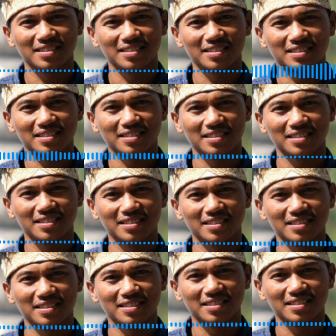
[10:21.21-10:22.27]

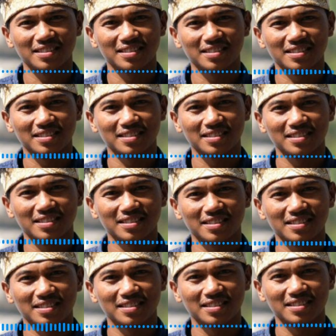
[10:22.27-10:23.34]

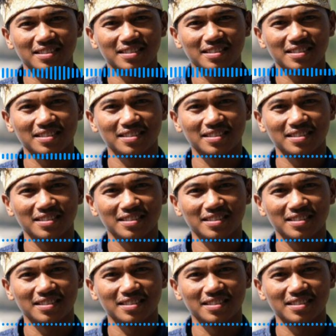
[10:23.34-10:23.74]
(silent)